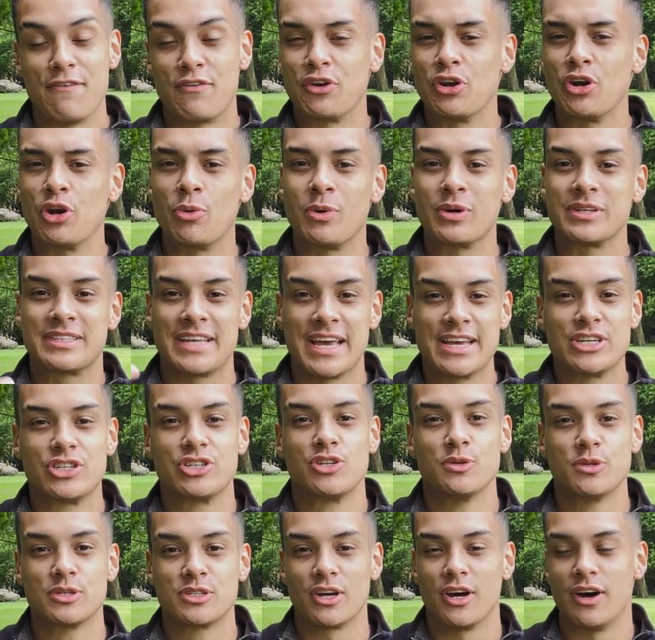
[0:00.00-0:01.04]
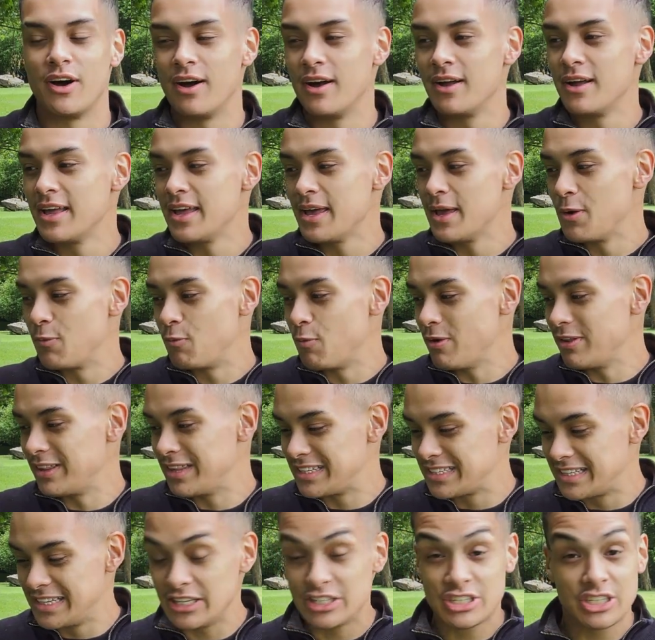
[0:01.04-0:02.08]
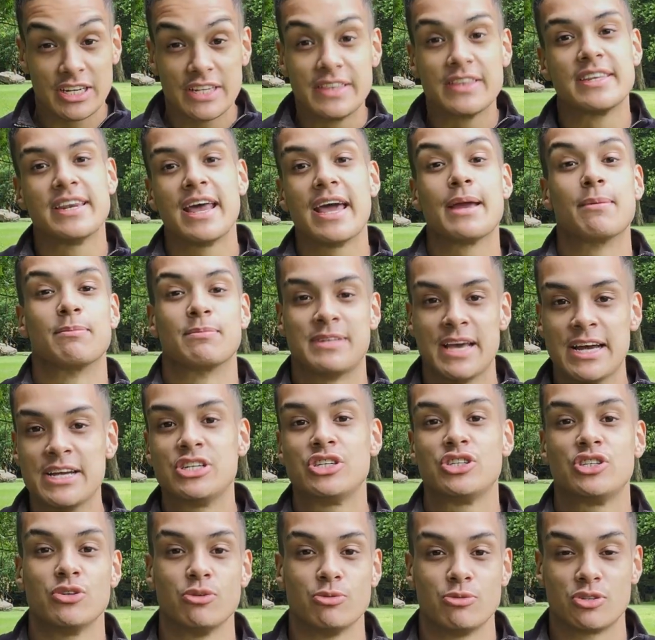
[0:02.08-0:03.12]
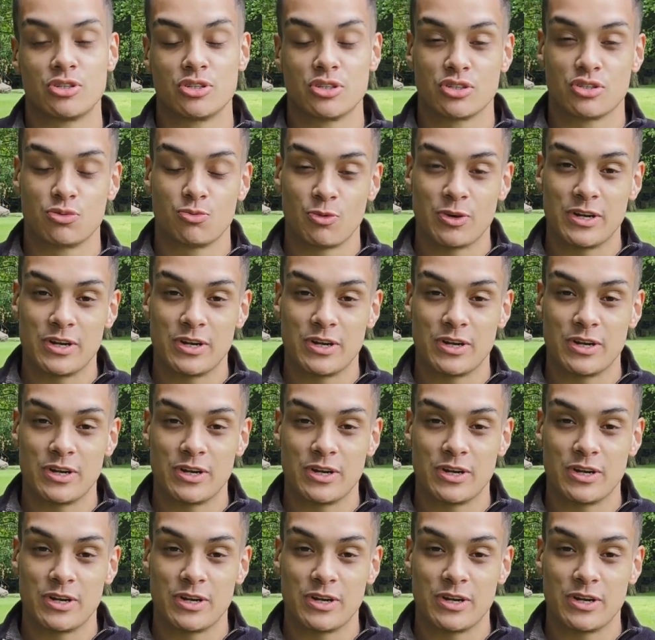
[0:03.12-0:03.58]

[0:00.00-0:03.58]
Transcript: you don't know what test shoots are, well, it's literally in the name, test shoots,